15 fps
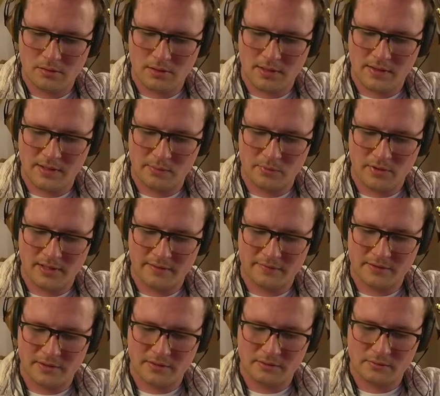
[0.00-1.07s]
Then we'll have
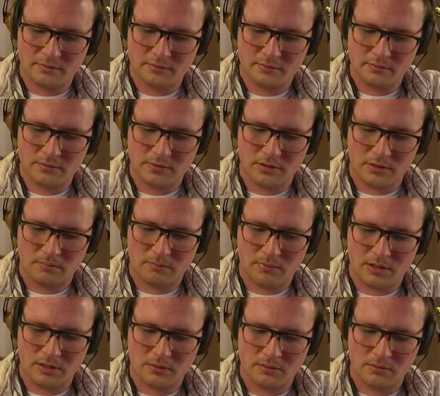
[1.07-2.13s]
to, yeah,
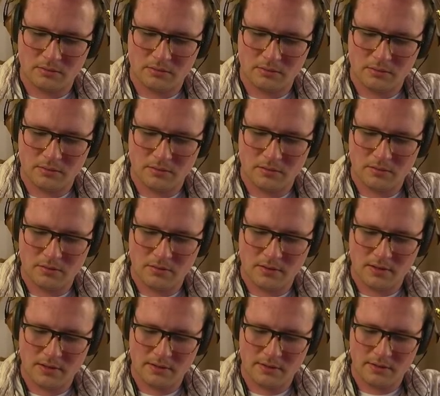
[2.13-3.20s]

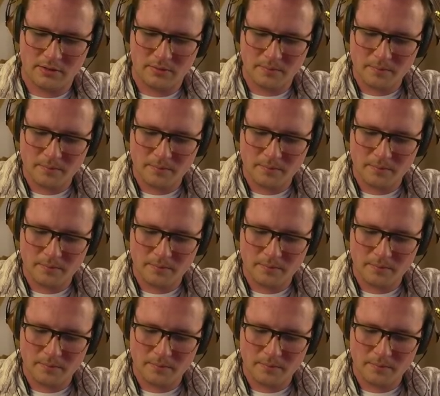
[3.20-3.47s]
get a little.